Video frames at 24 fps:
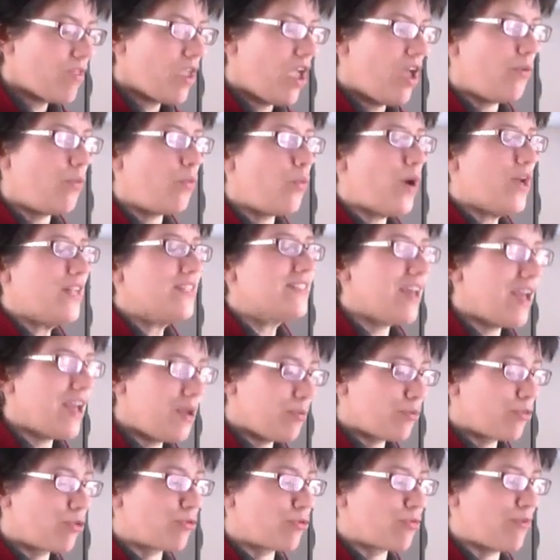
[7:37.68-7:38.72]
And once I
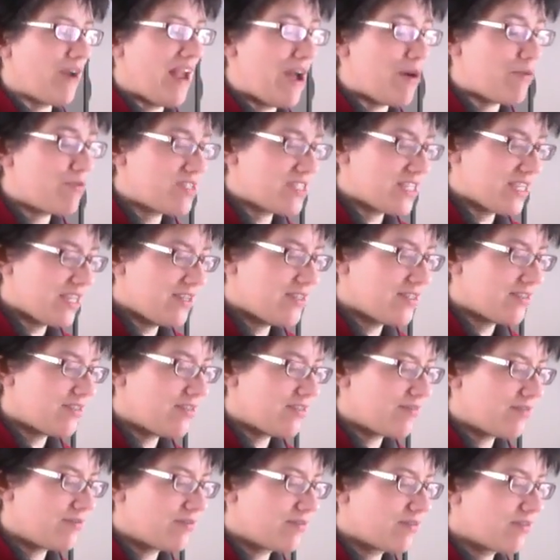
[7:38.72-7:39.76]
am grounded,
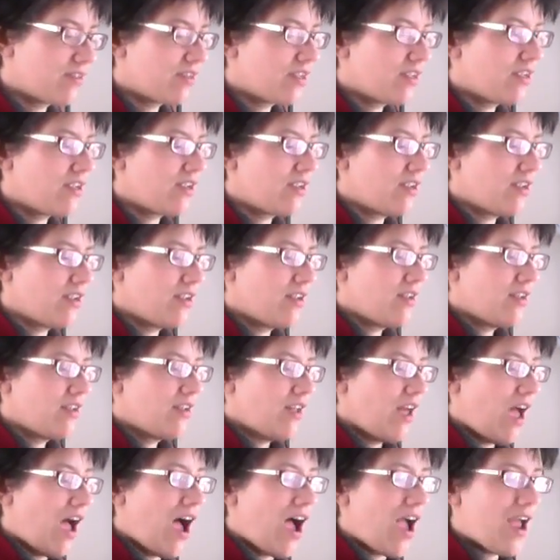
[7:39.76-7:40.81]

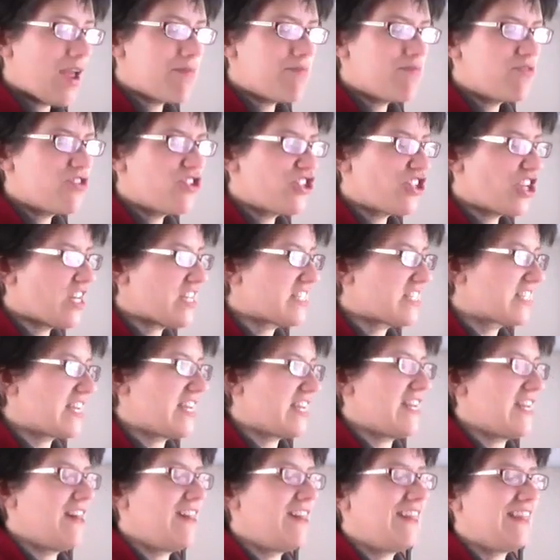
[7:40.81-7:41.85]
I'm just
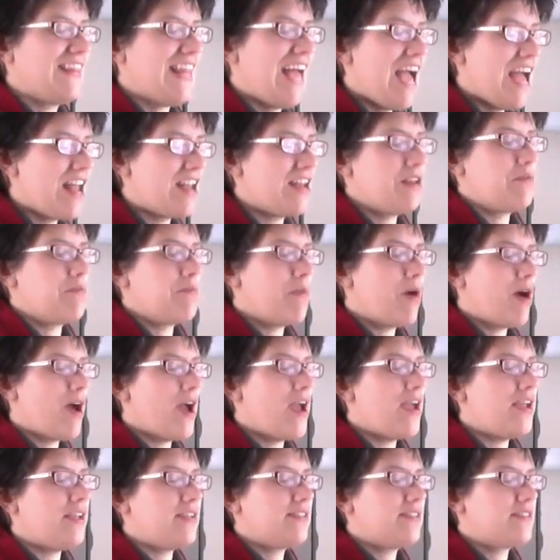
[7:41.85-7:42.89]
going to let
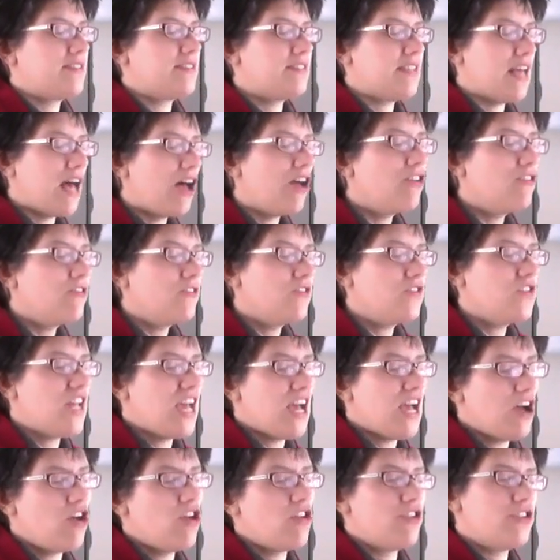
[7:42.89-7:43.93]
myself
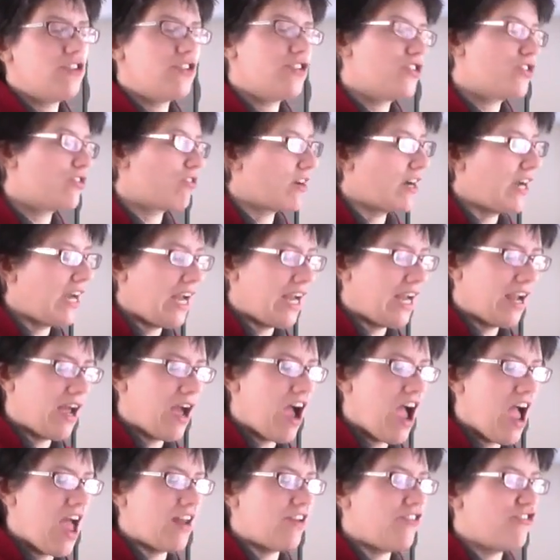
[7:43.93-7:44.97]
tell the story
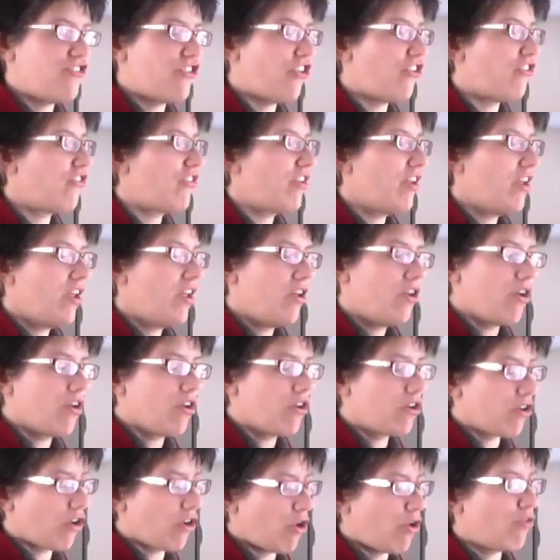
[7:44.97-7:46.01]
and just
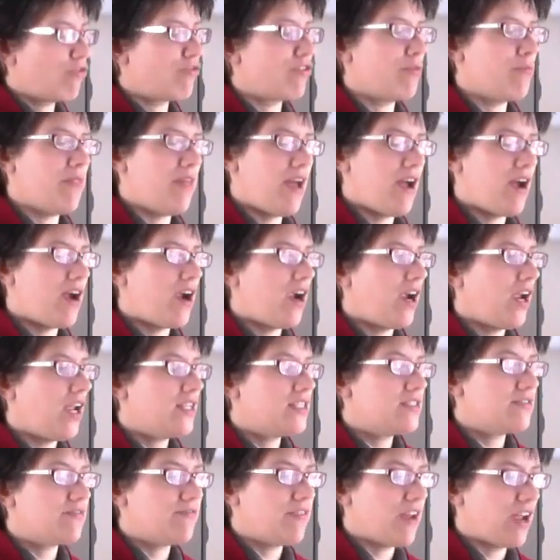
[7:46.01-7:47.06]
go from there.
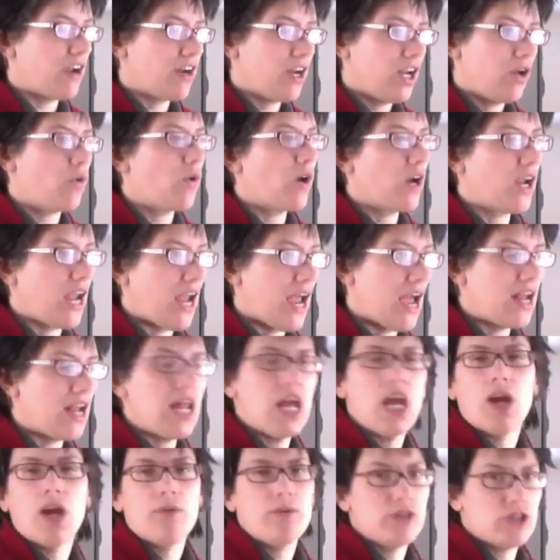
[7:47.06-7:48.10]
It's very
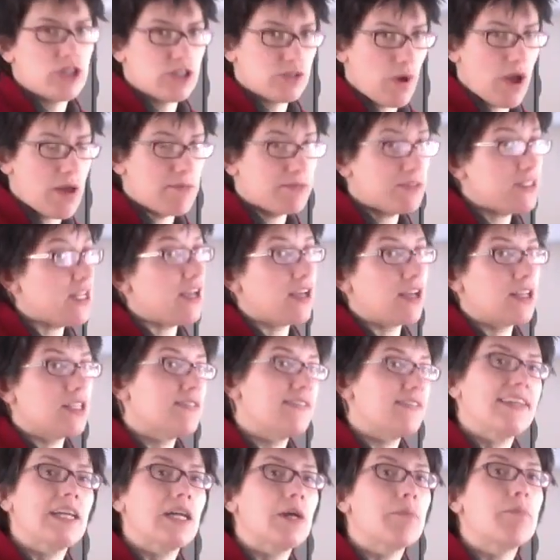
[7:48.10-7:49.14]
organic, which is why I'm saying it's
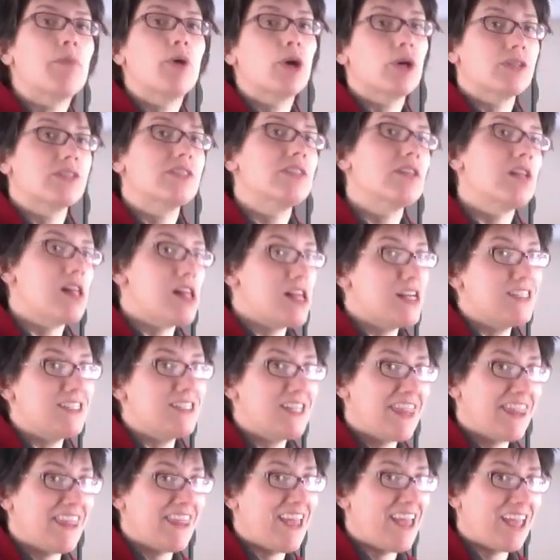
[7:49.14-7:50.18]
very a personalized
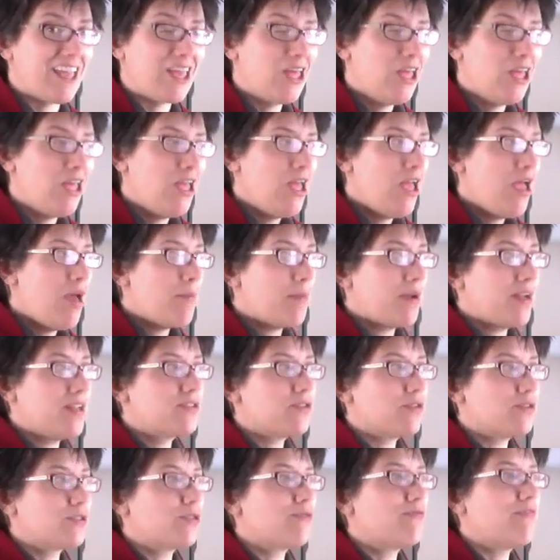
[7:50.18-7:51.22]
thing, but it's
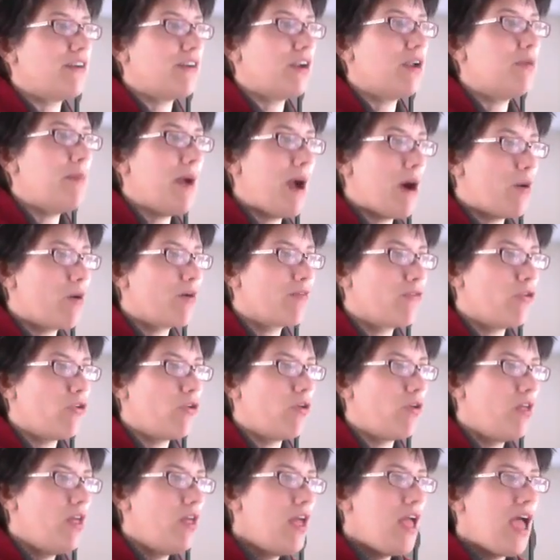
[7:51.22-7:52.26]
also very
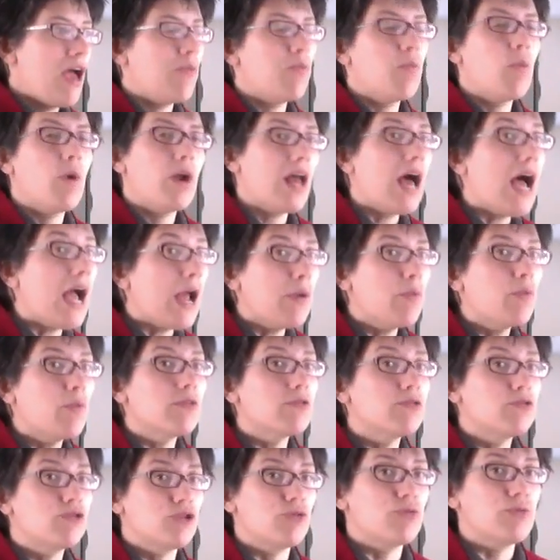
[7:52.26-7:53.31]
powerful. And what I
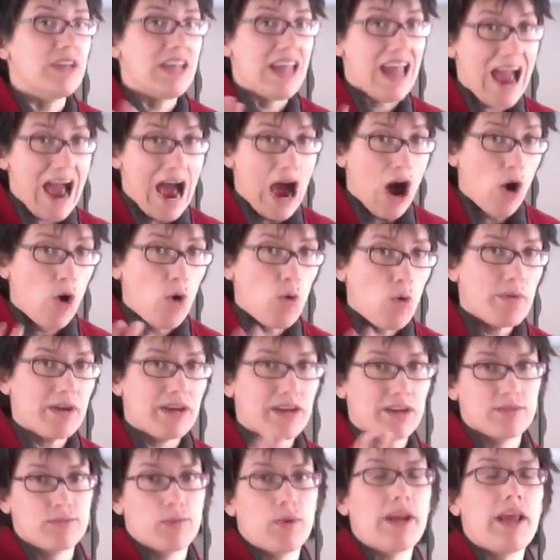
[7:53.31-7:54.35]
will do now,
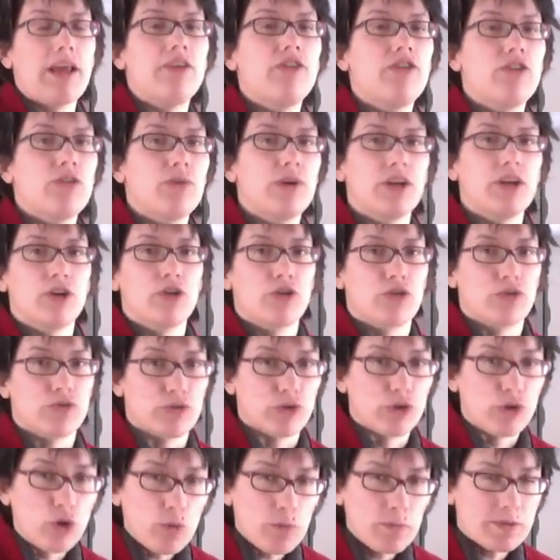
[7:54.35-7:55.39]
because what I do in
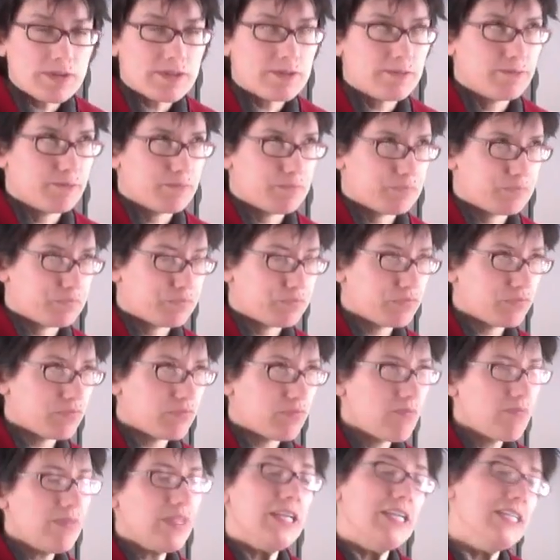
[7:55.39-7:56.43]
groups
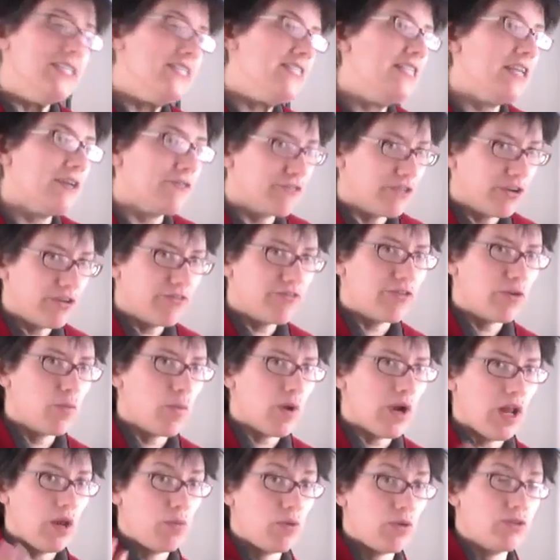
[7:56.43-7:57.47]
is different from
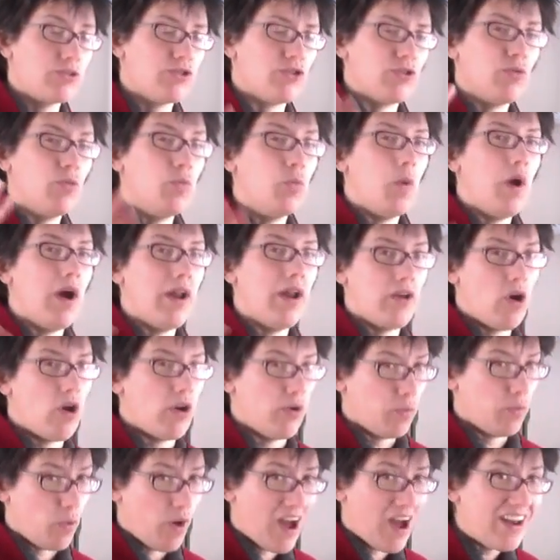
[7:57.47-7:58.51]
what I will do
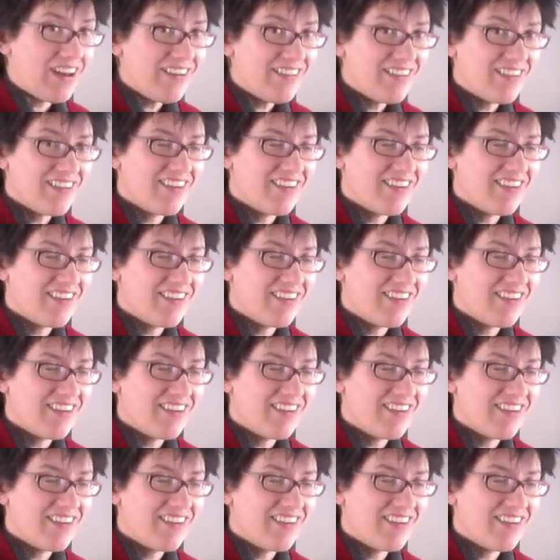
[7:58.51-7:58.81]
one-on-one.